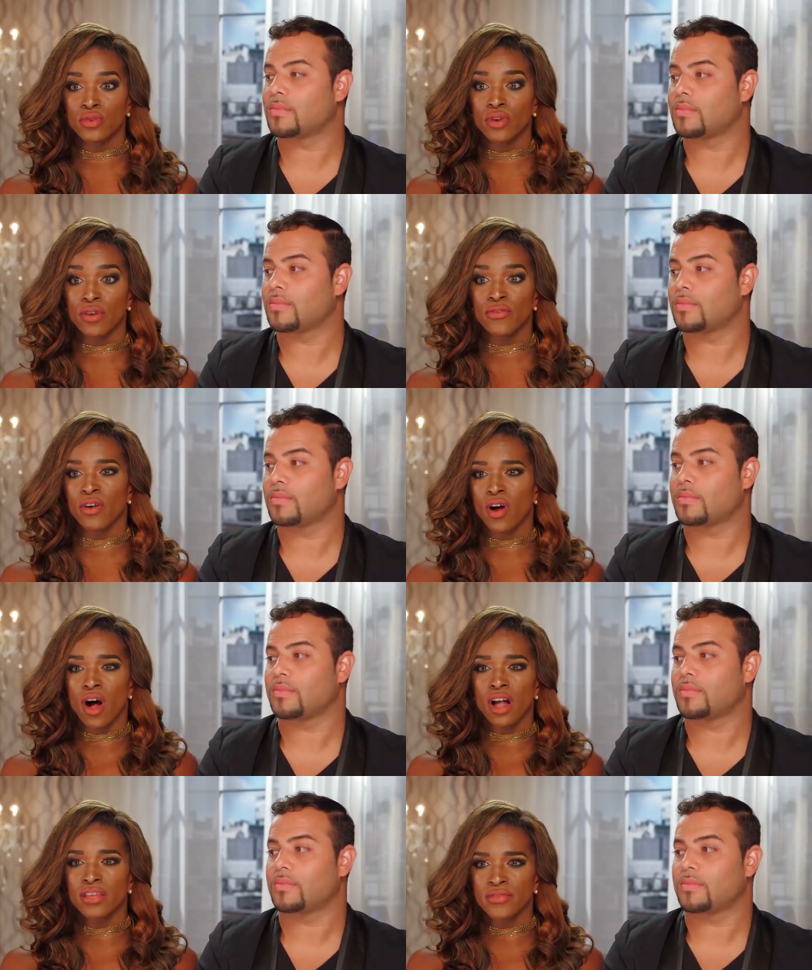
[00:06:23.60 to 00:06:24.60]
Speaker 1: you know, for
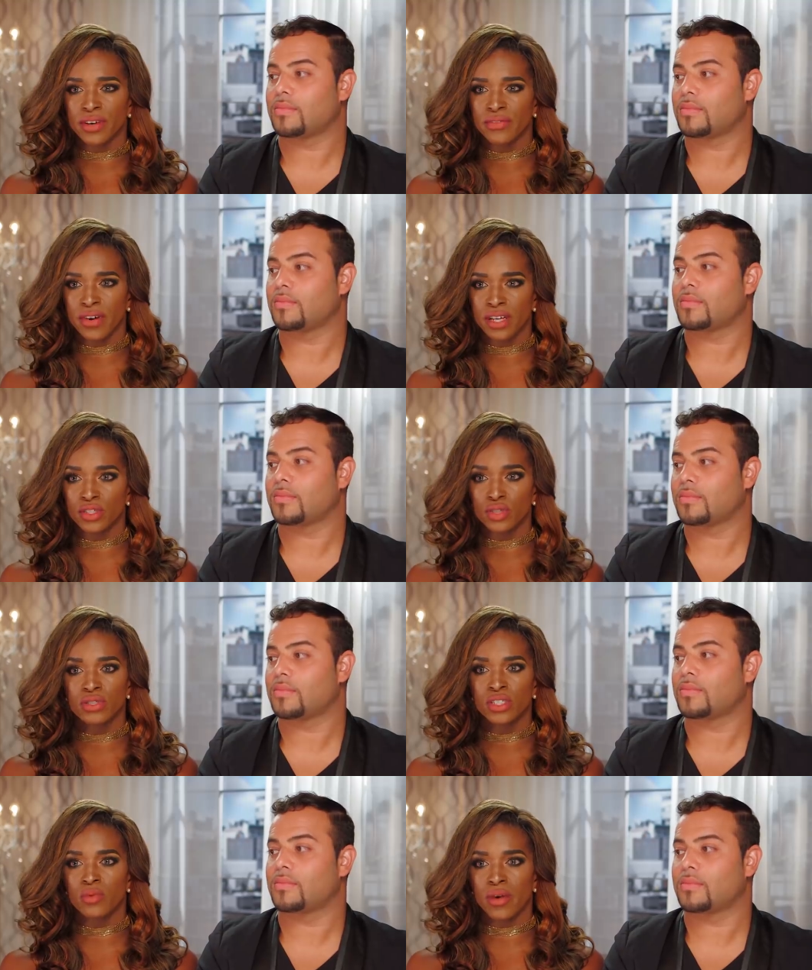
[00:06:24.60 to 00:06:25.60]
all of your friends, you
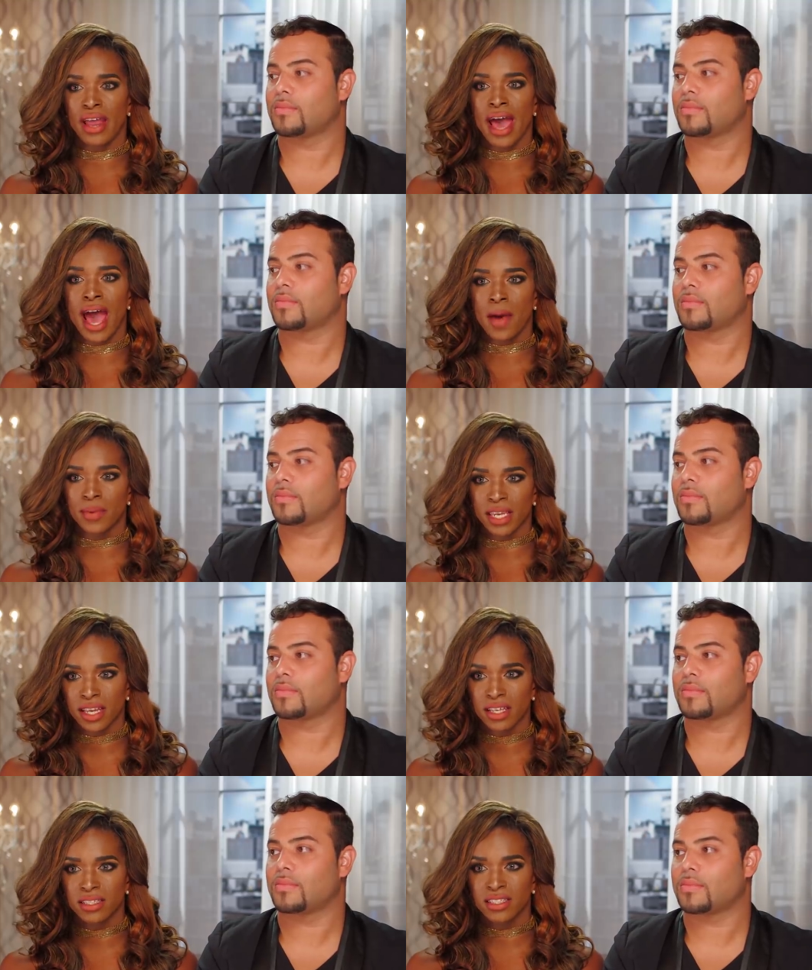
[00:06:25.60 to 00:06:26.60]
just want
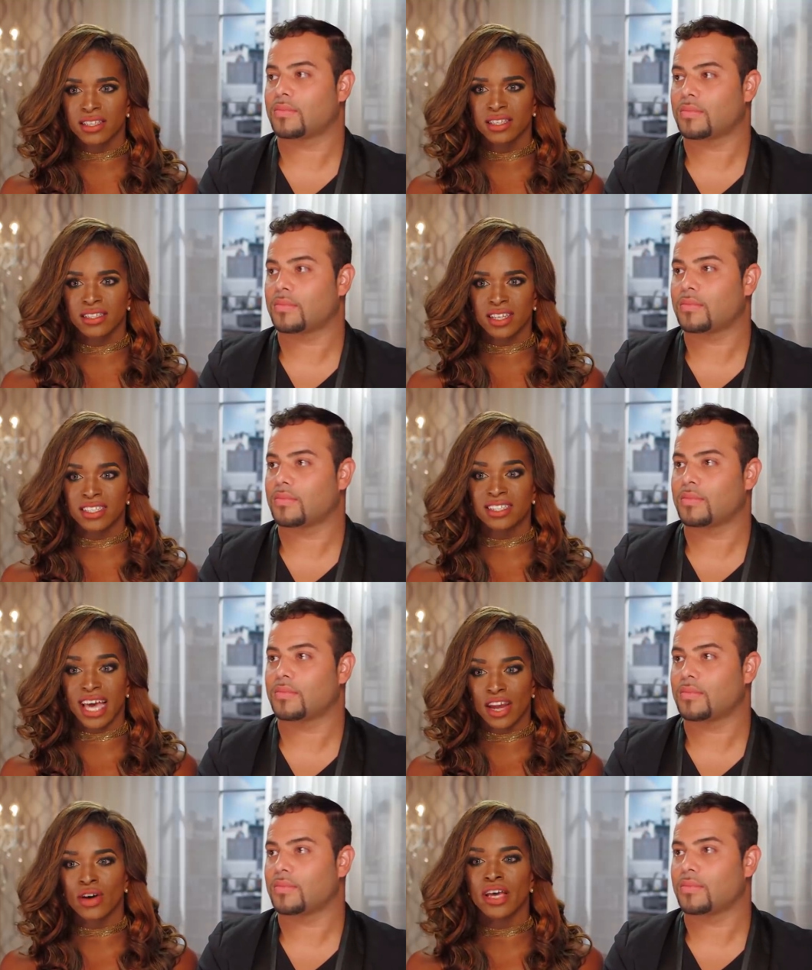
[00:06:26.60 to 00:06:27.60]
happiness to
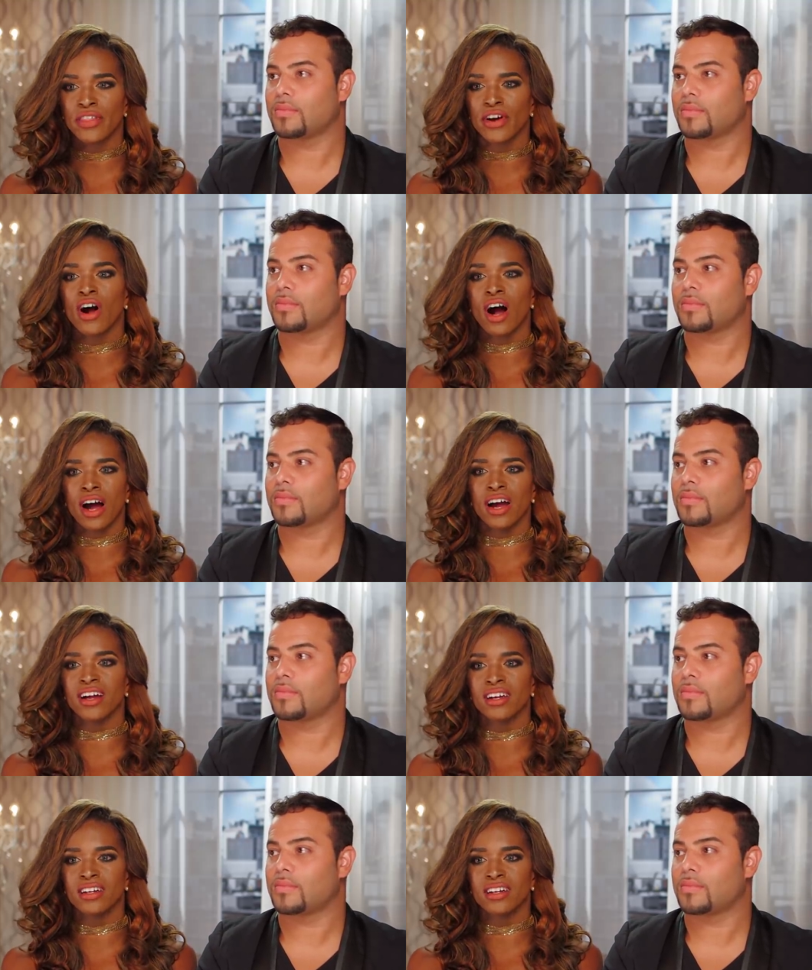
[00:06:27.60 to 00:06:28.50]
settle in their heart.